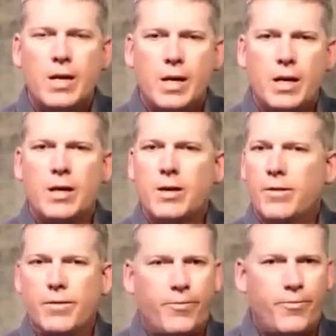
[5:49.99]

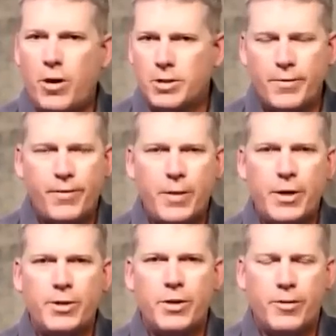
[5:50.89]
in falsely
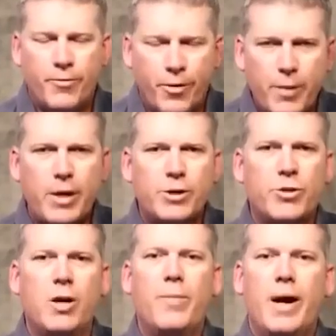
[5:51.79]
framing
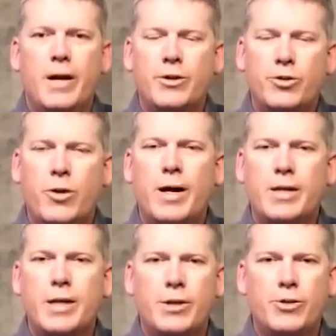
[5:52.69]
Trump and
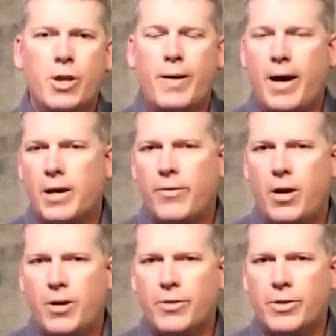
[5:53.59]
trying to get Trump out of
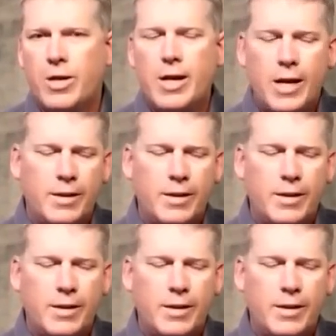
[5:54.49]
office.